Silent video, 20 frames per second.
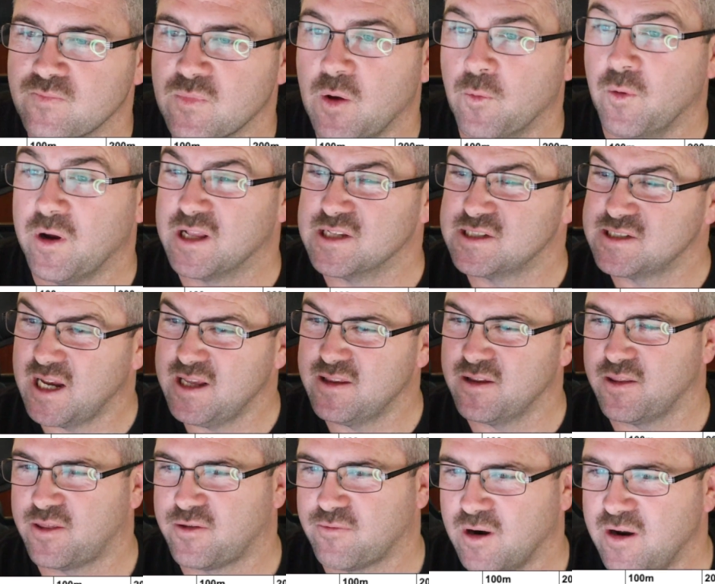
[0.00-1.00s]
We can see that
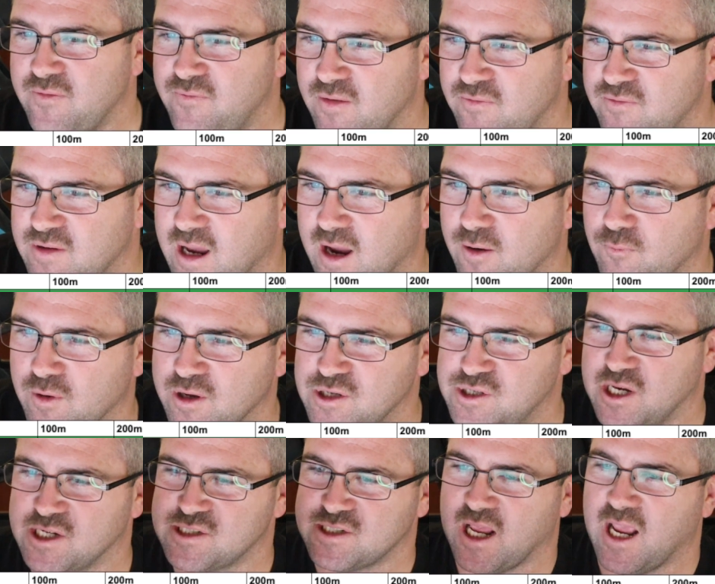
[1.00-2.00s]
the 358
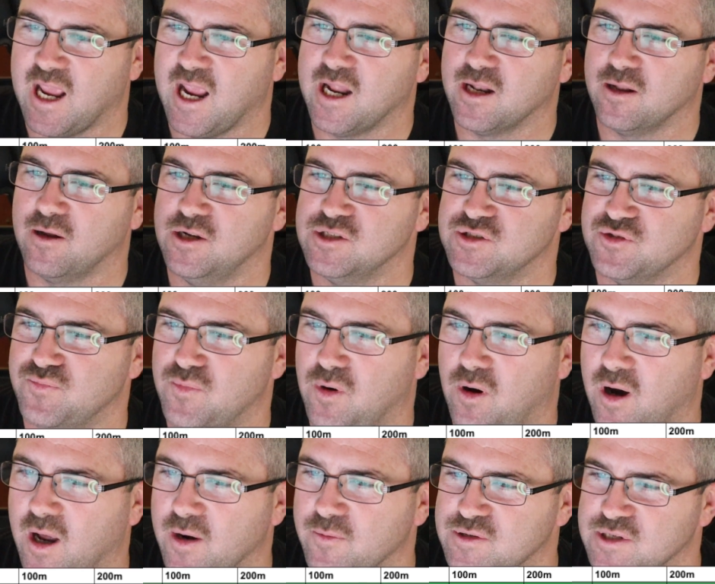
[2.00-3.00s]
Winchester hand loads of
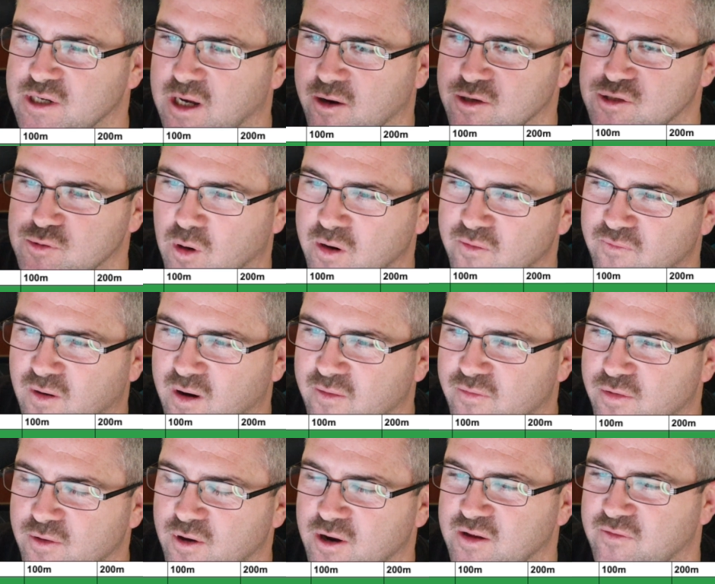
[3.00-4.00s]
mine, which are going
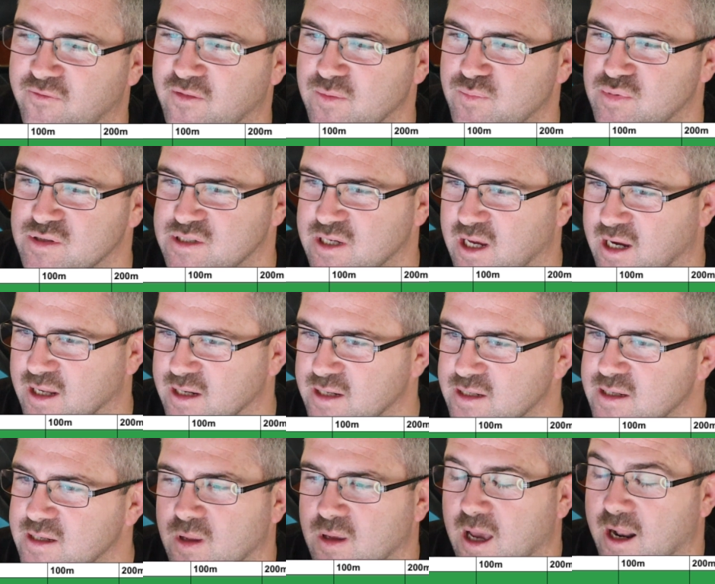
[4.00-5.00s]
25-30 feet per second,